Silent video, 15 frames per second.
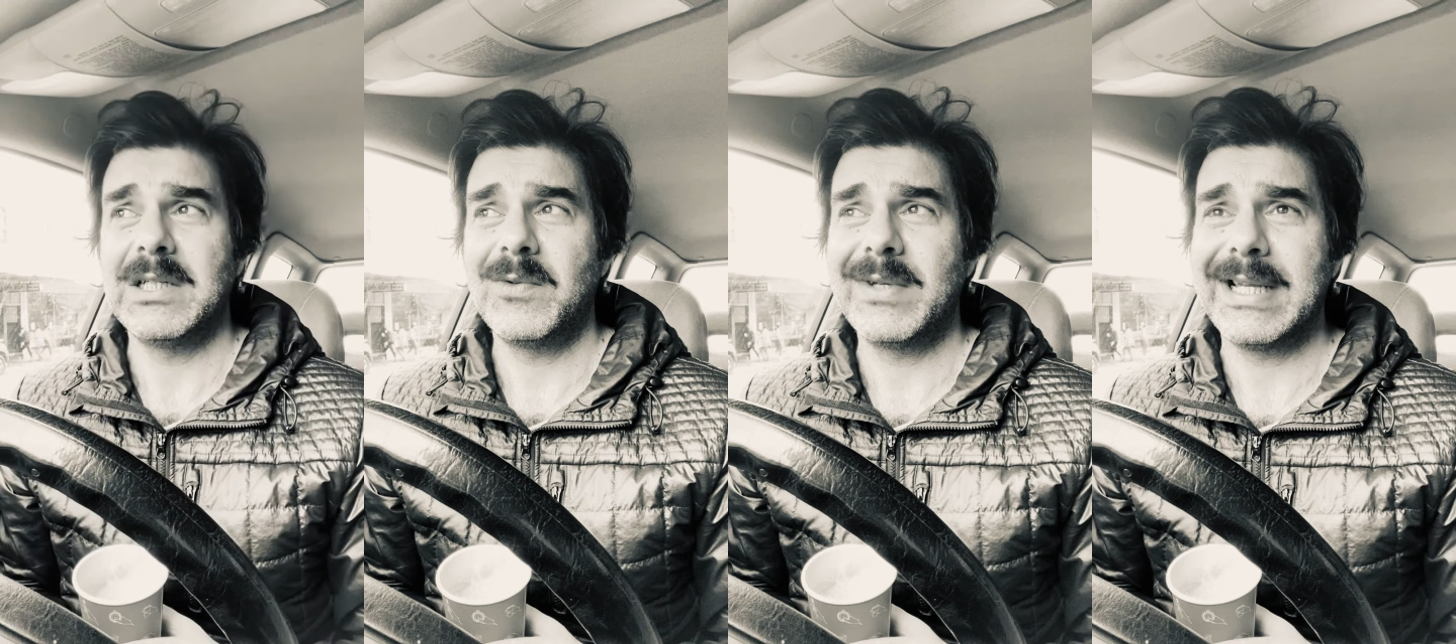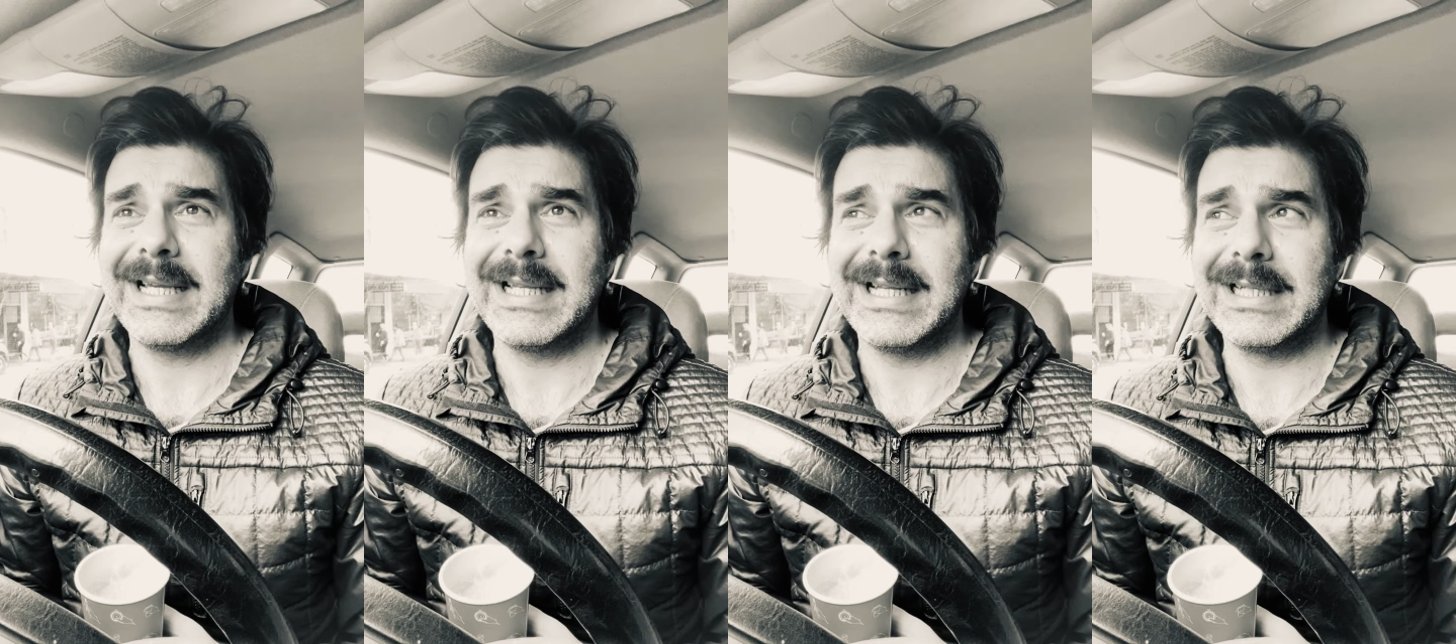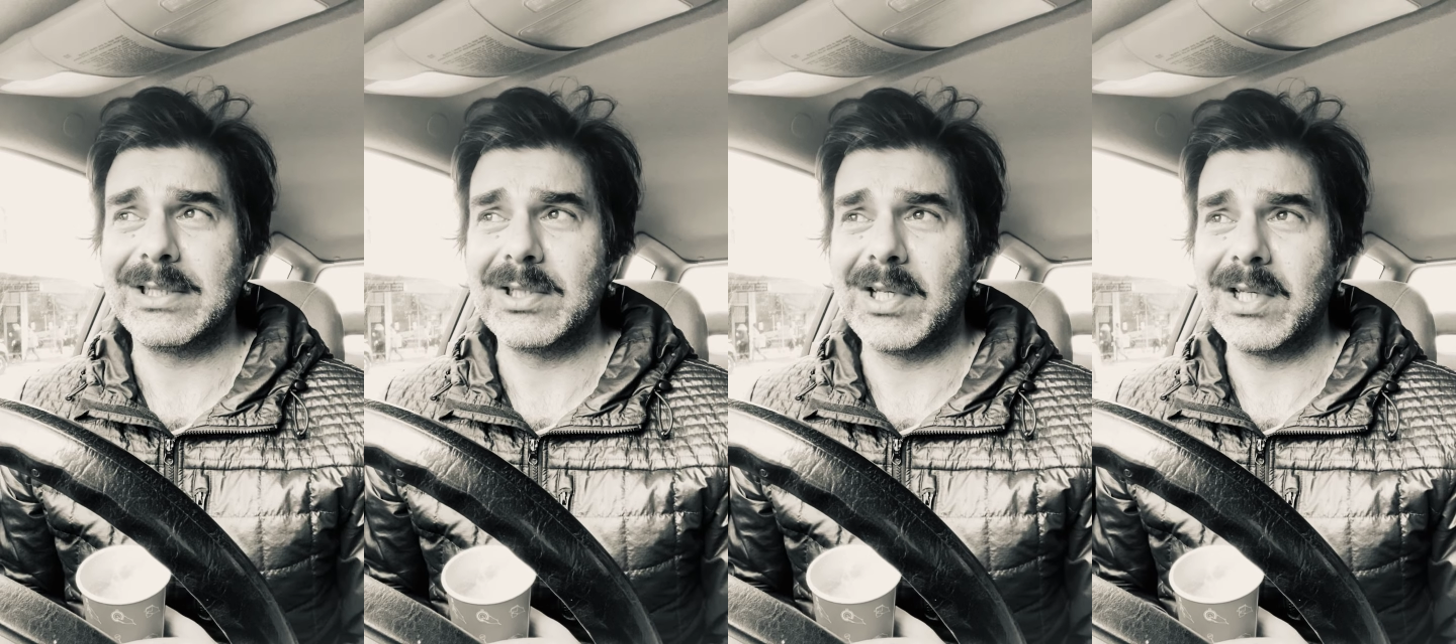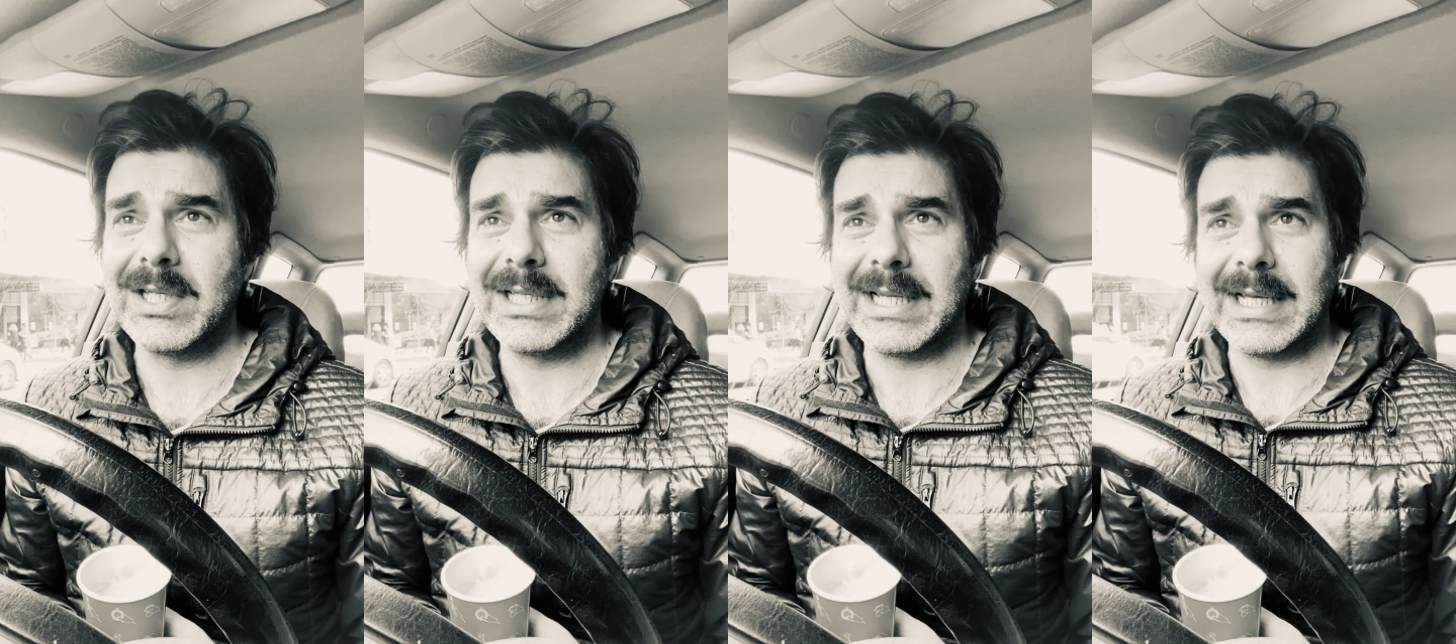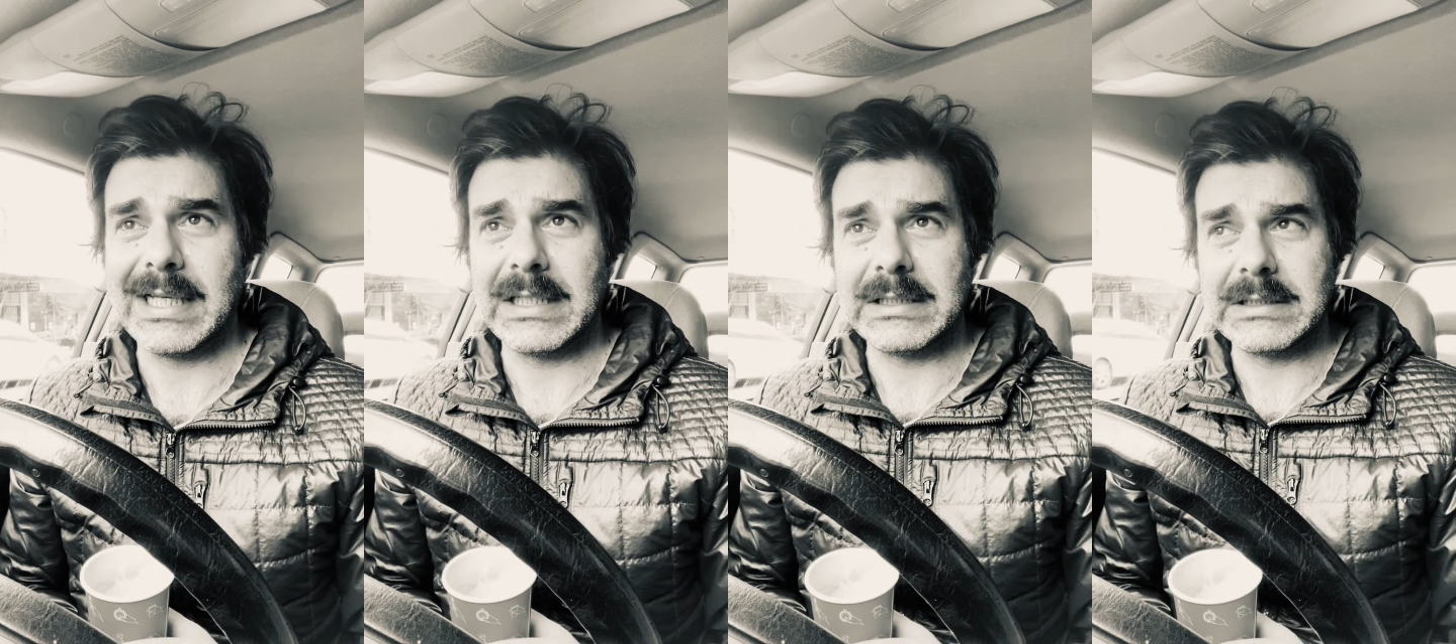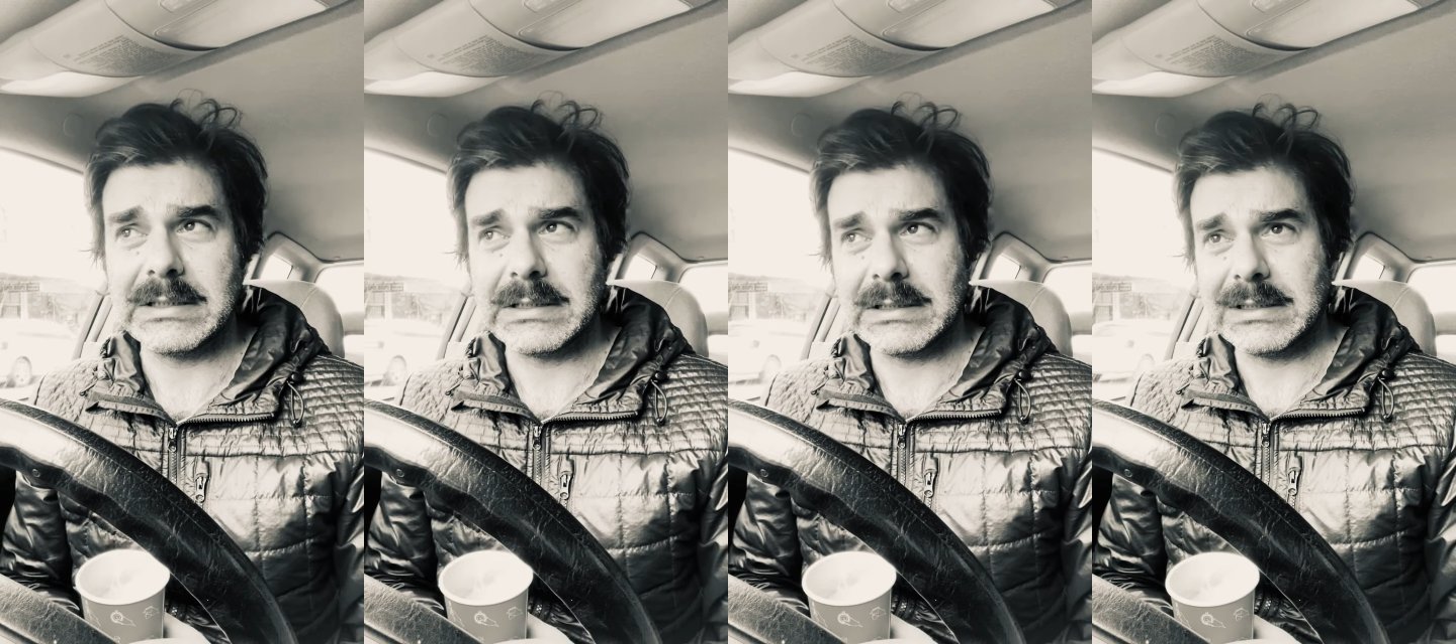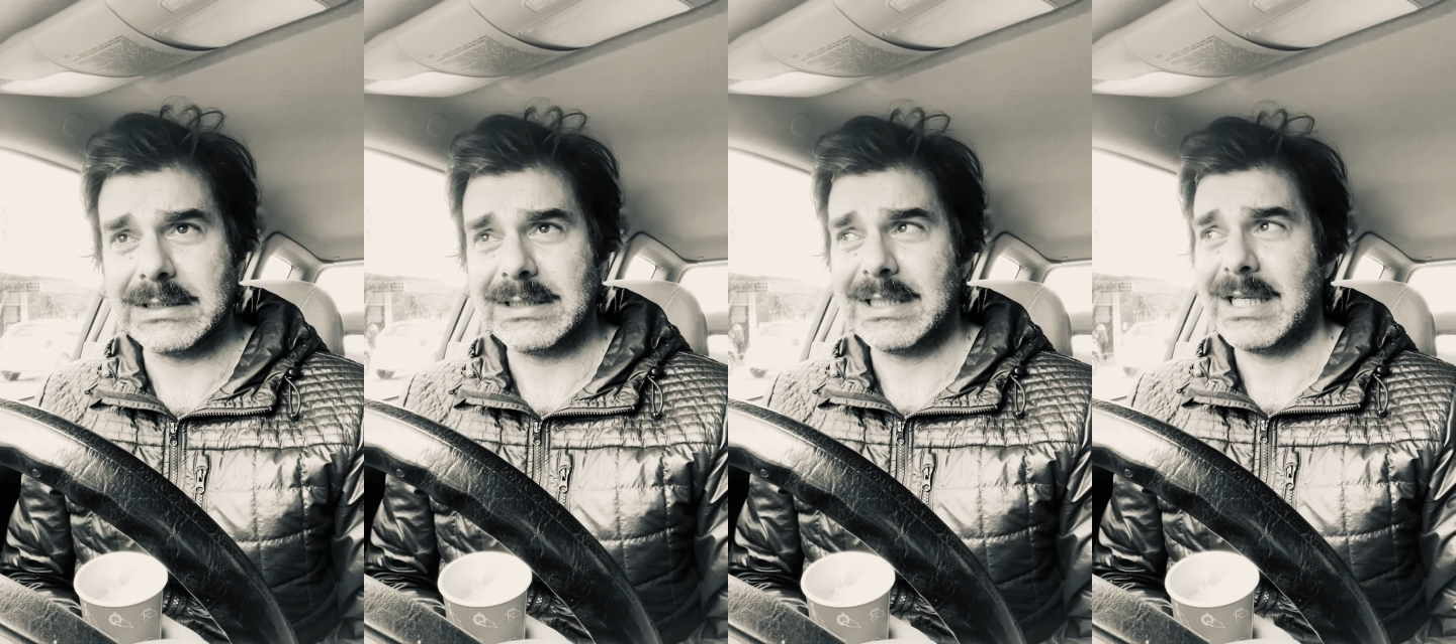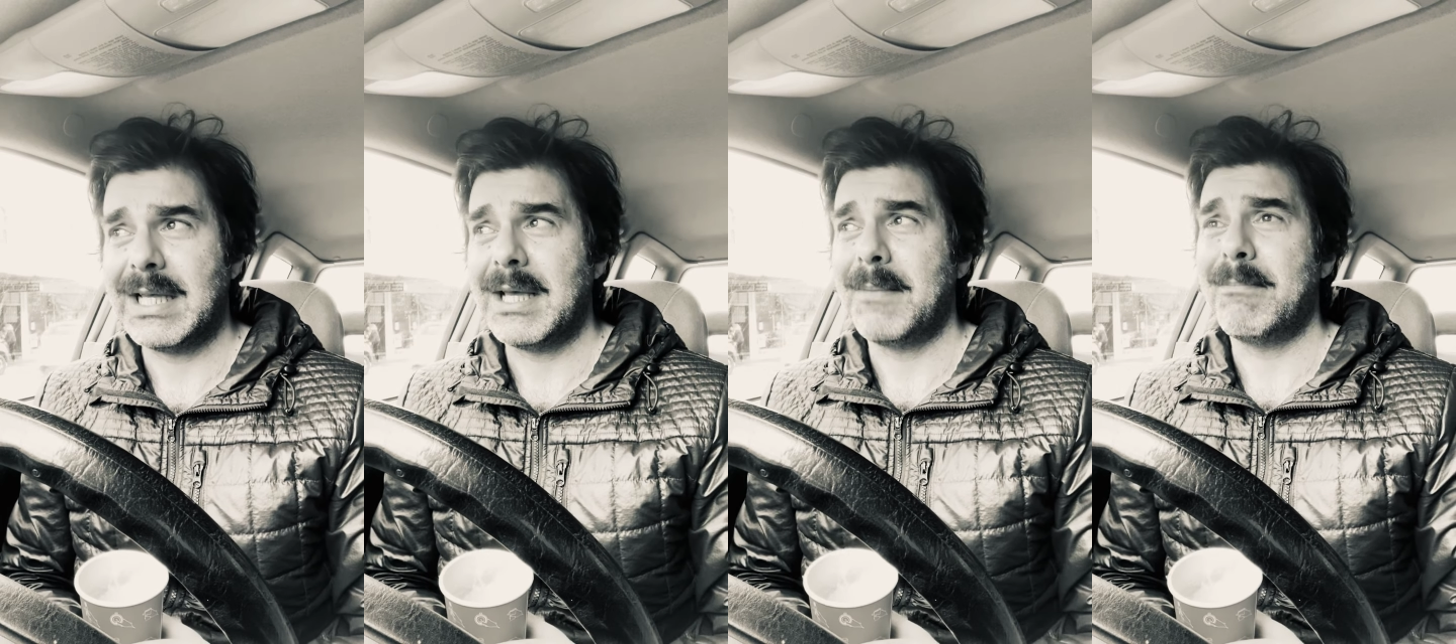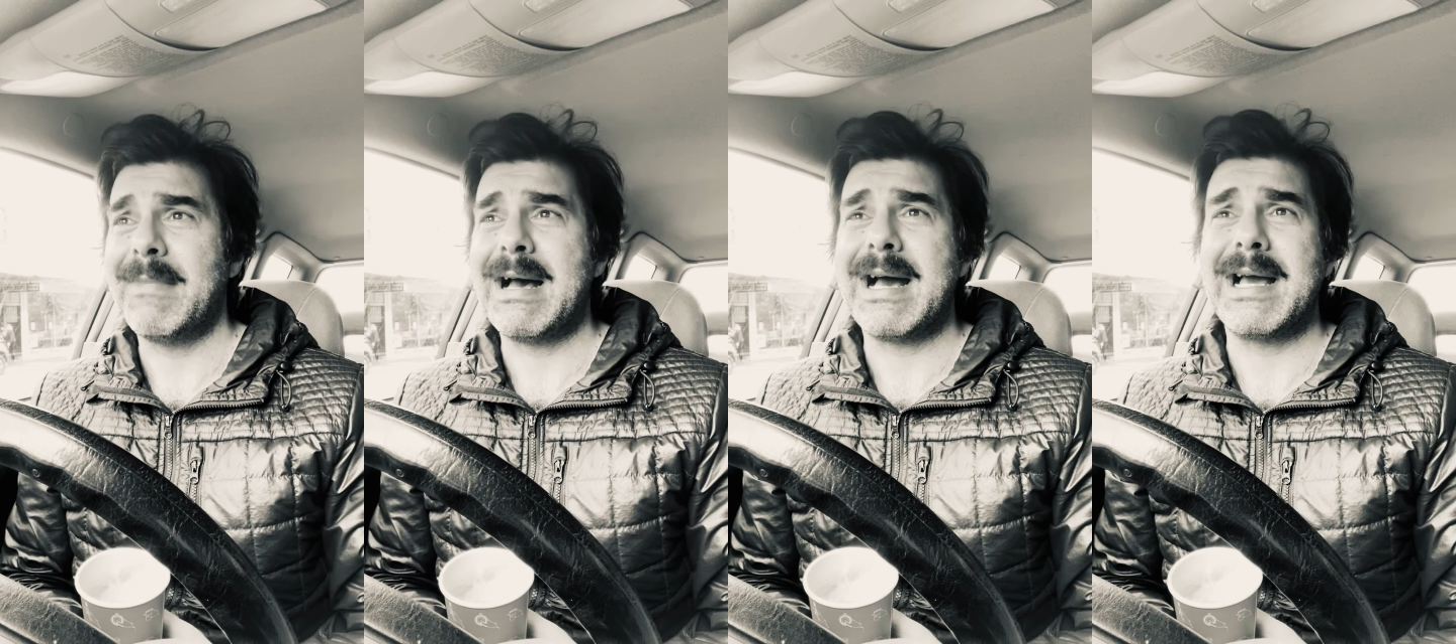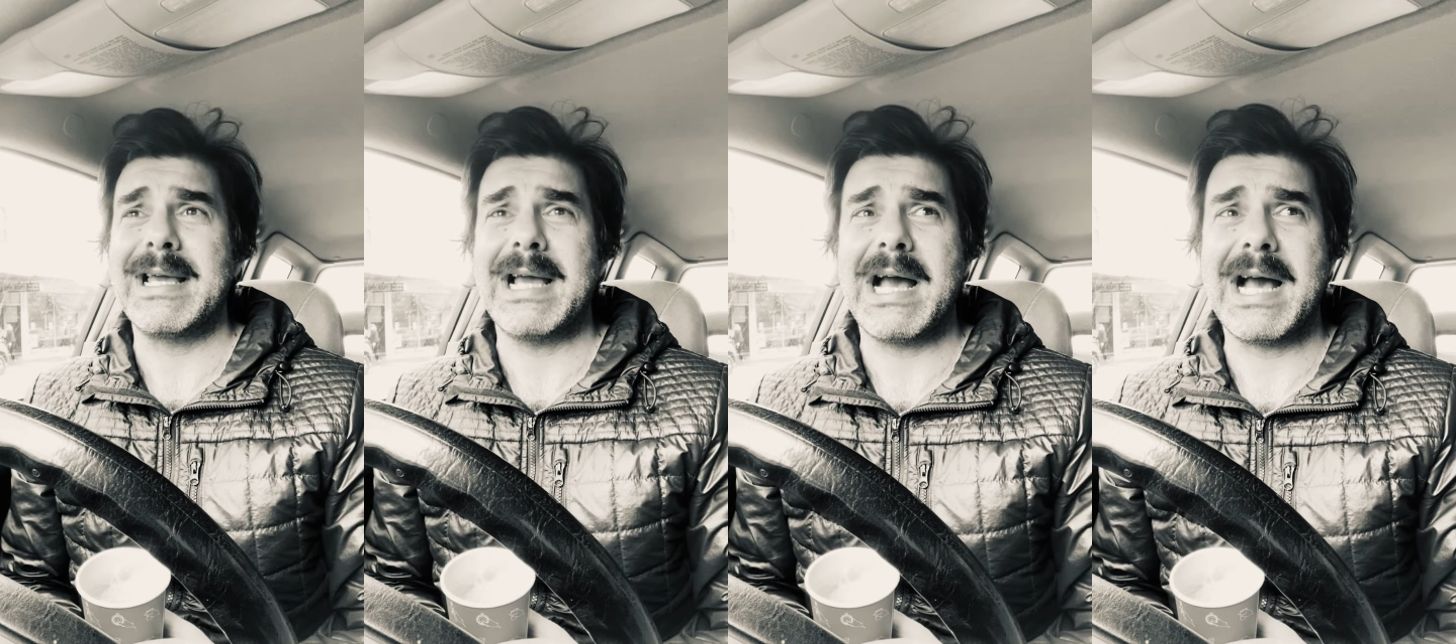what are you gonna do, eh? My